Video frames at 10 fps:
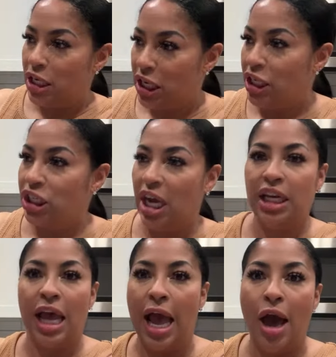they checking
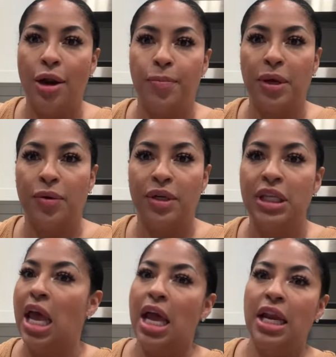the out appearance
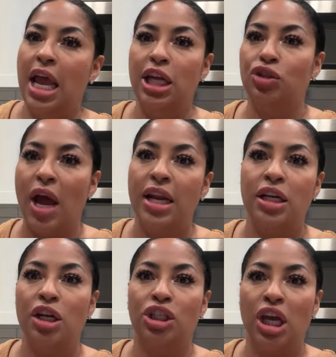and they ain't trying
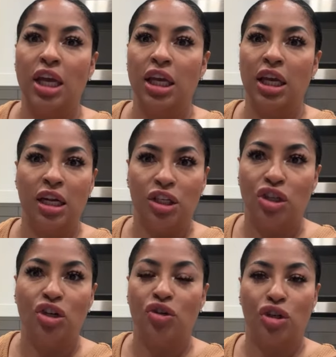to check in to,
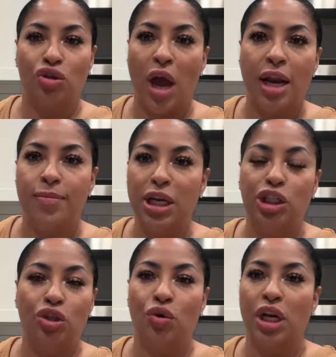to, to try to meet
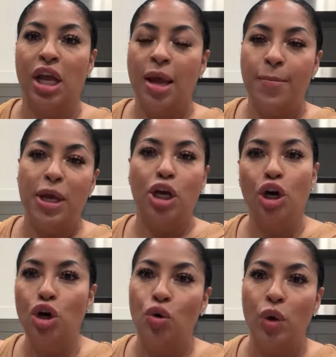you and be
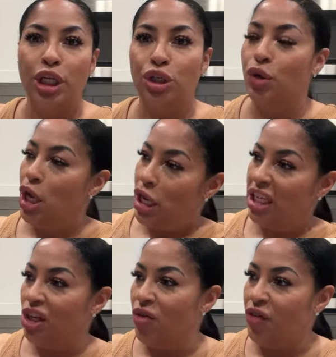cool with you. They
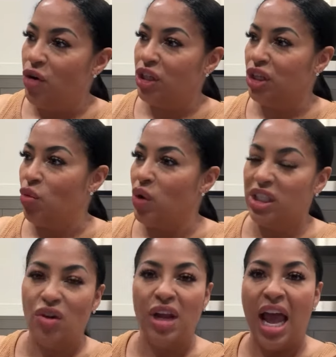so focused on what's
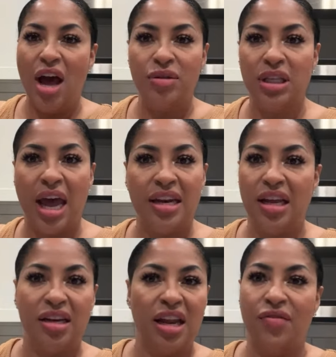on the outside.
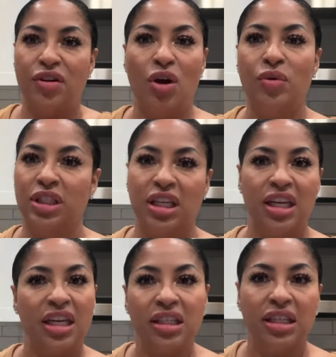They'll never know what's on
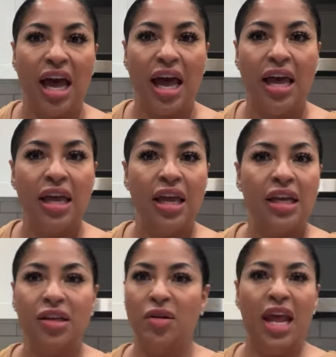the inside.
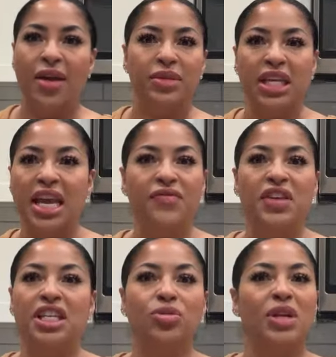They was
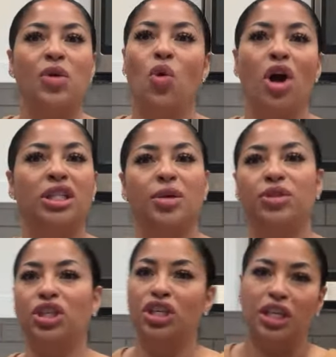envious when they walked up
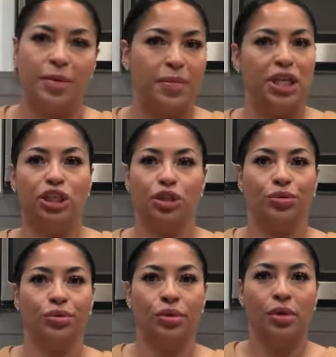to you to meet you.
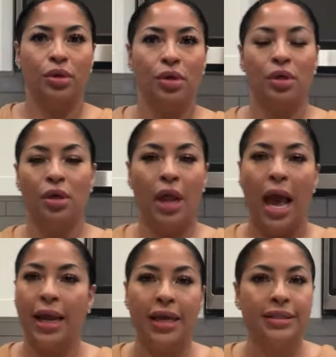
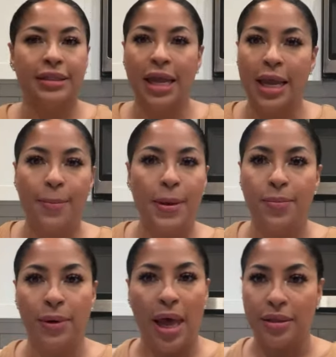I can't stand
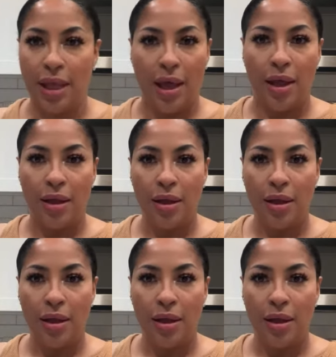people like that.